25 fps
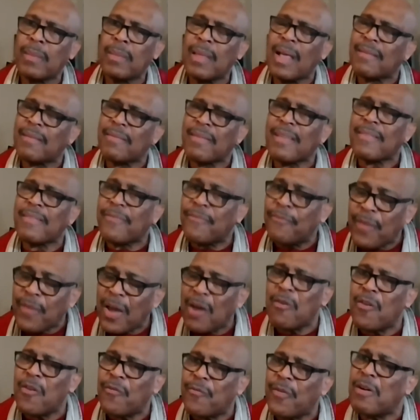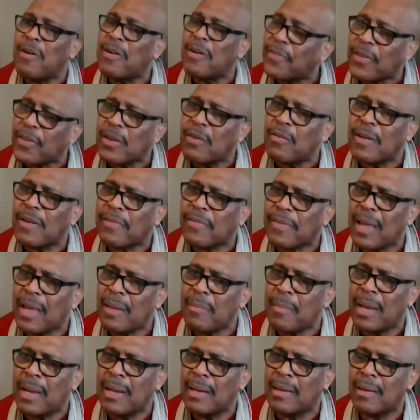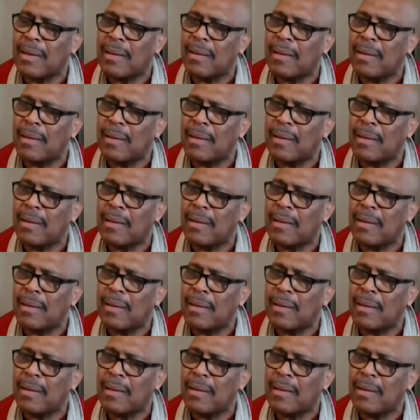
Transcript: That's a very, very serious statement.